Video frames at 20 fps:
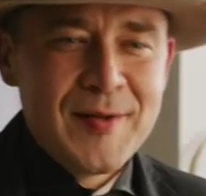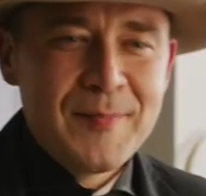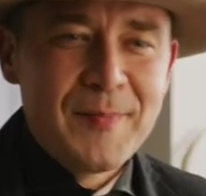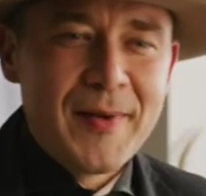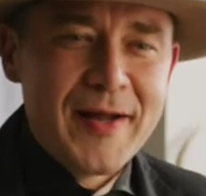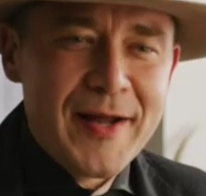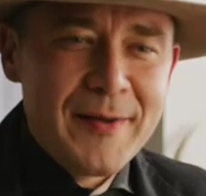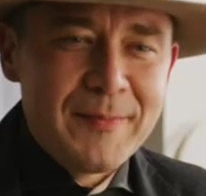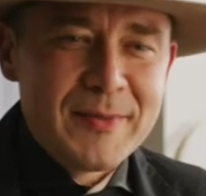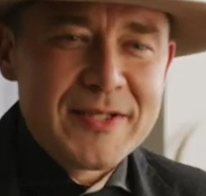
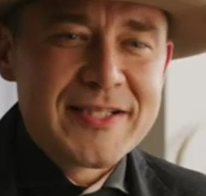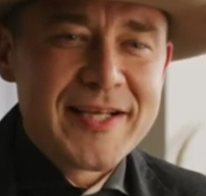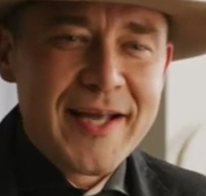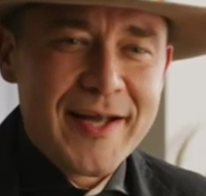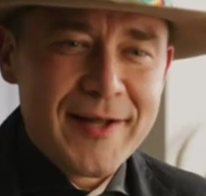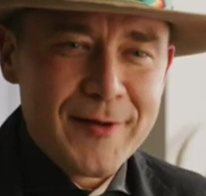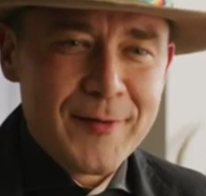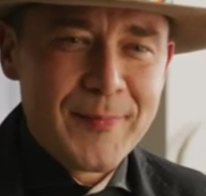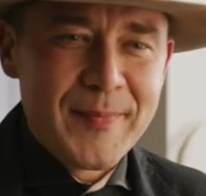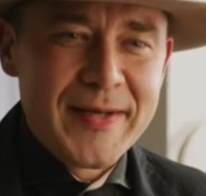My name is
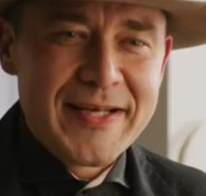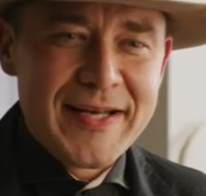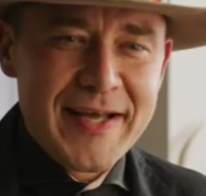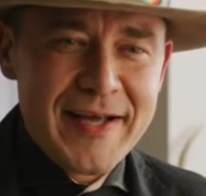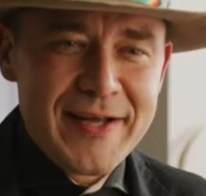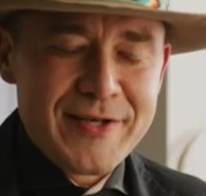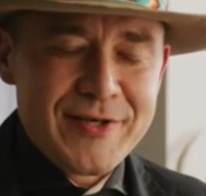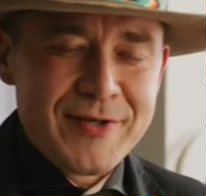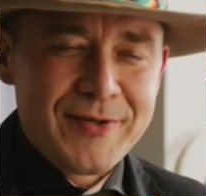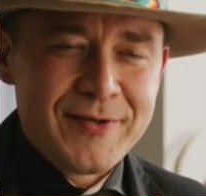Caleb
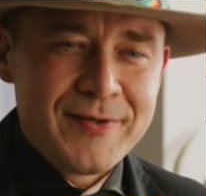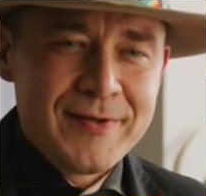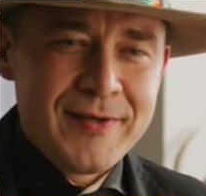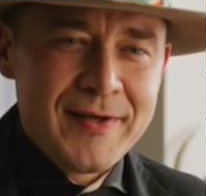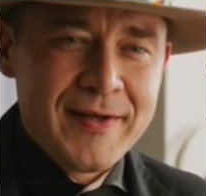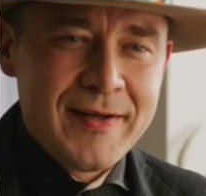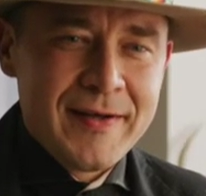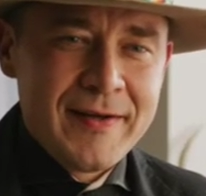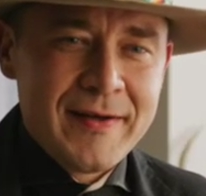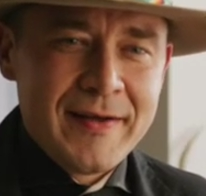McDaniel,
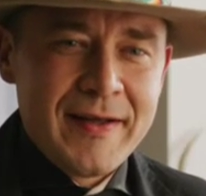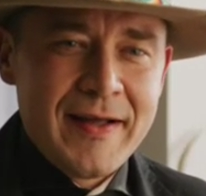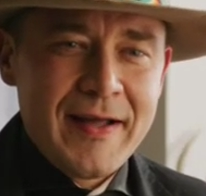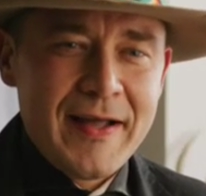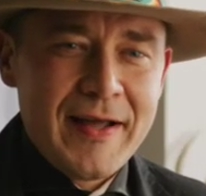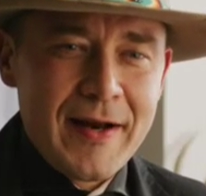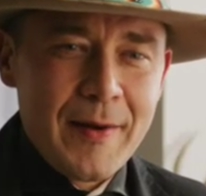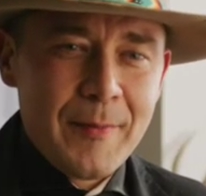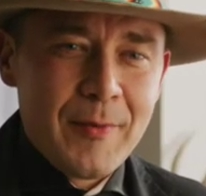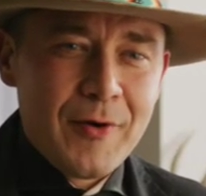
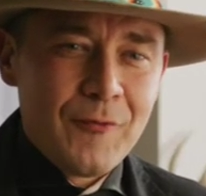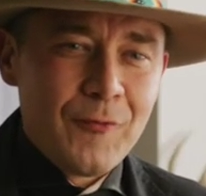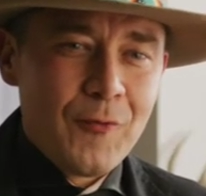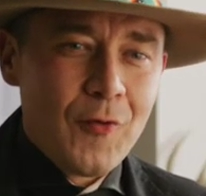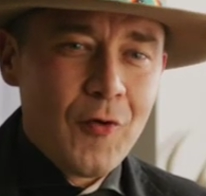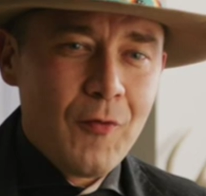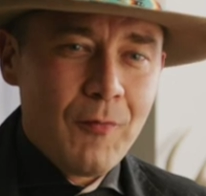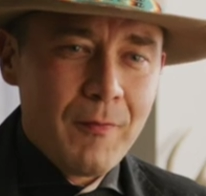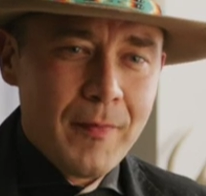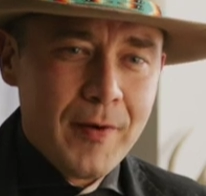and I'm an
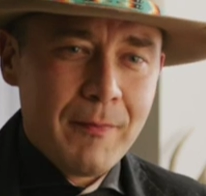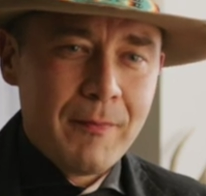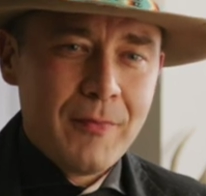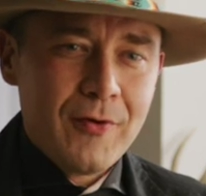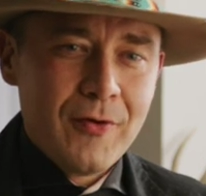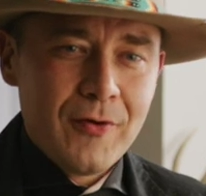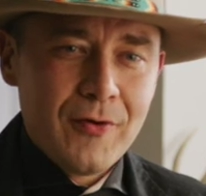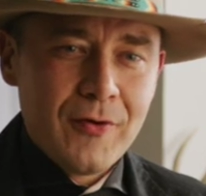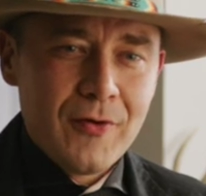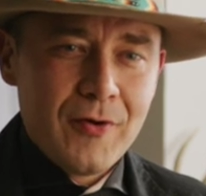enrolled
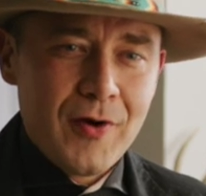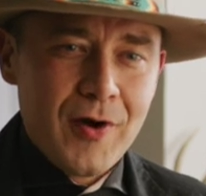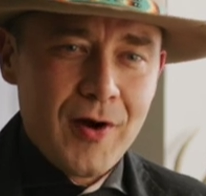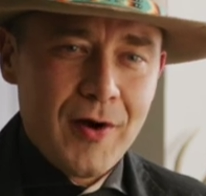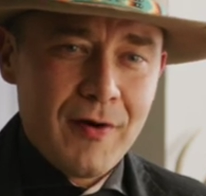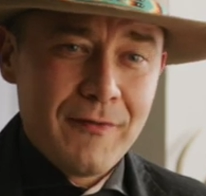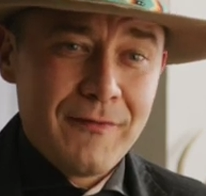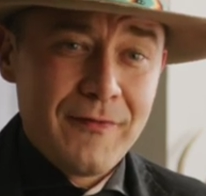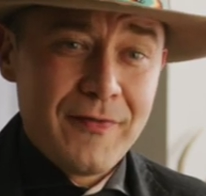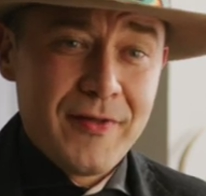member
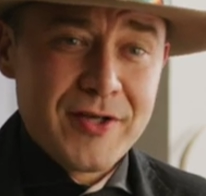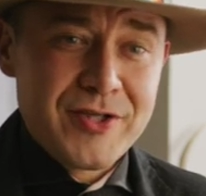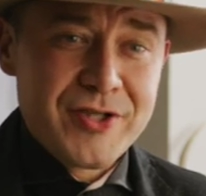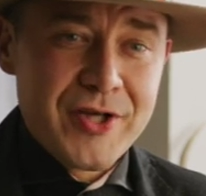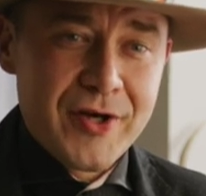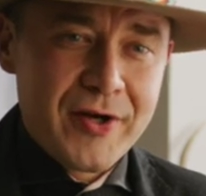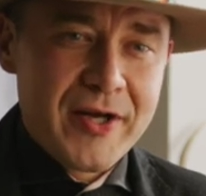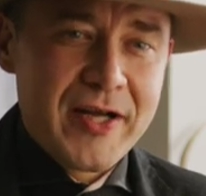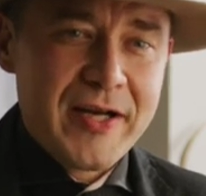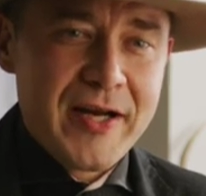of the
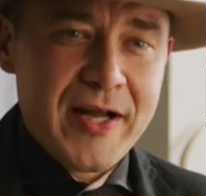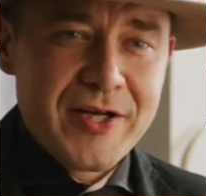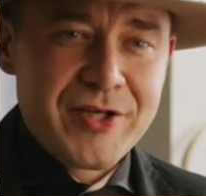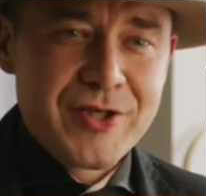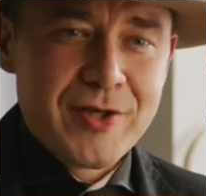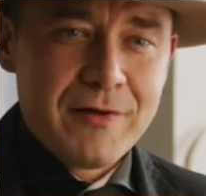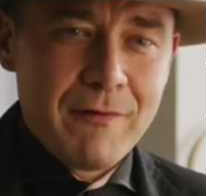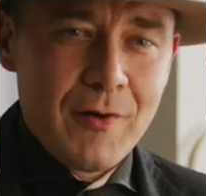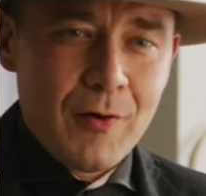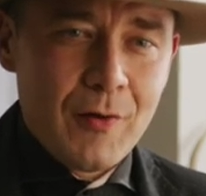Cherokee
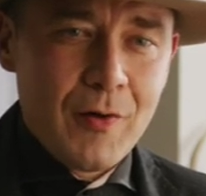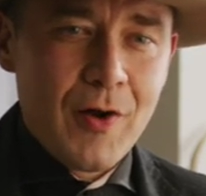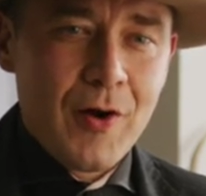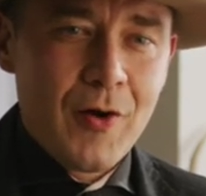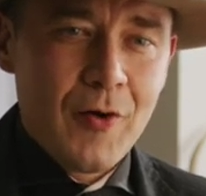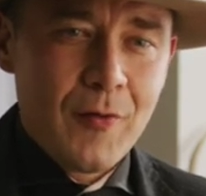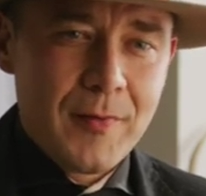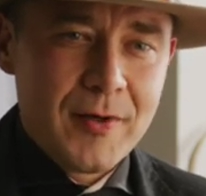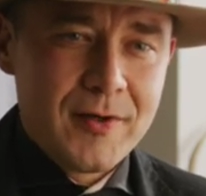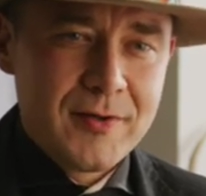Nation of
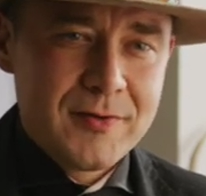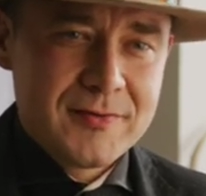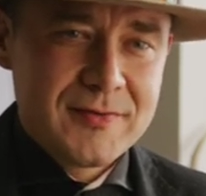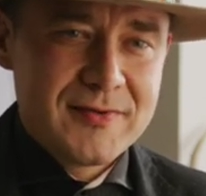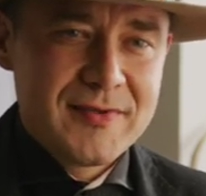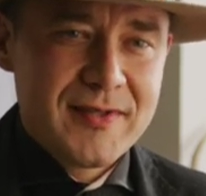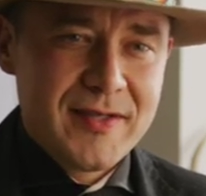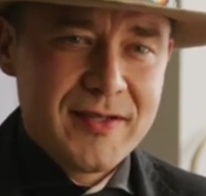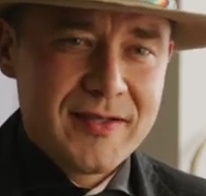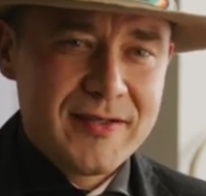Oklahoma,
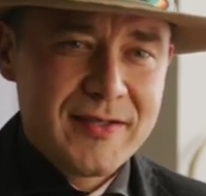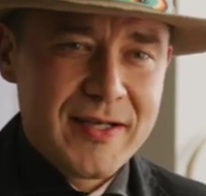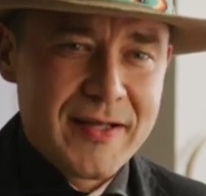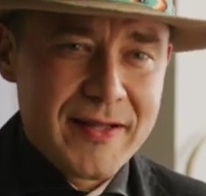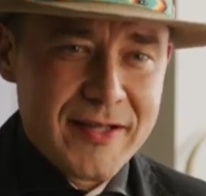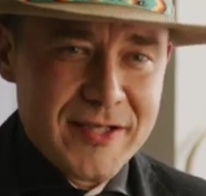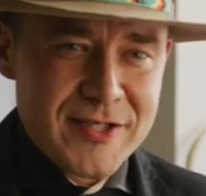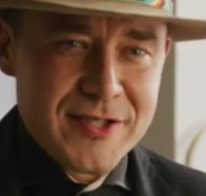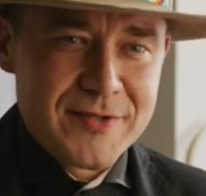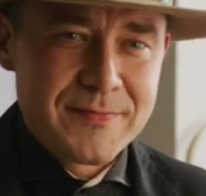
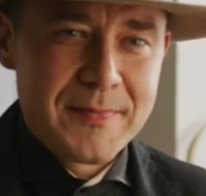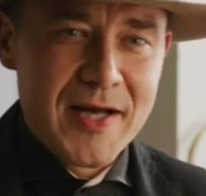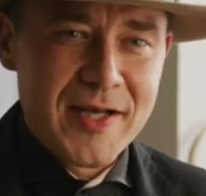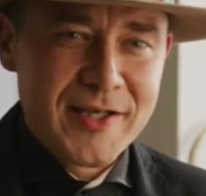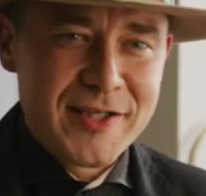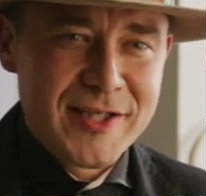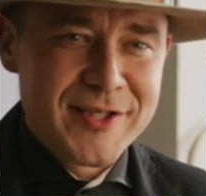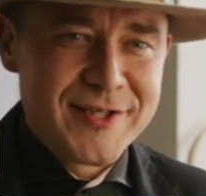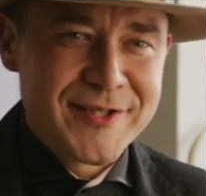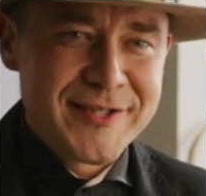and this is my
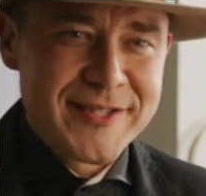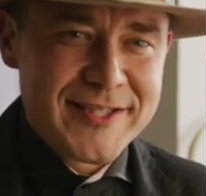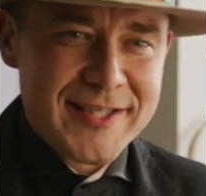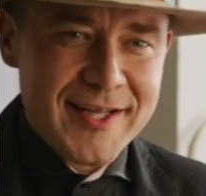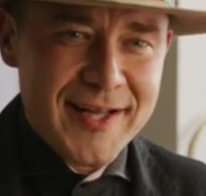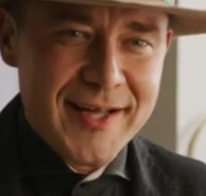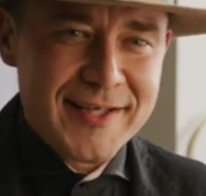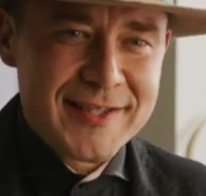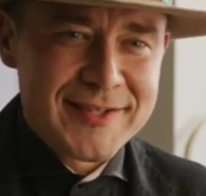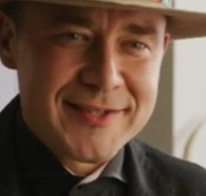Indigenous
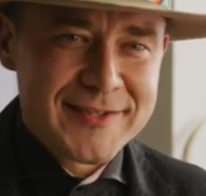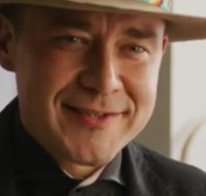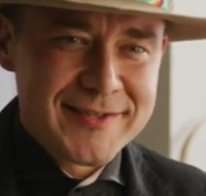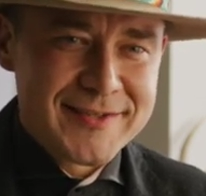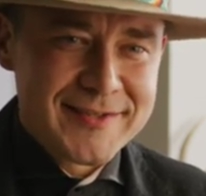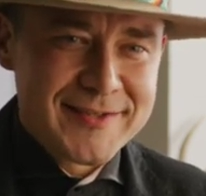class.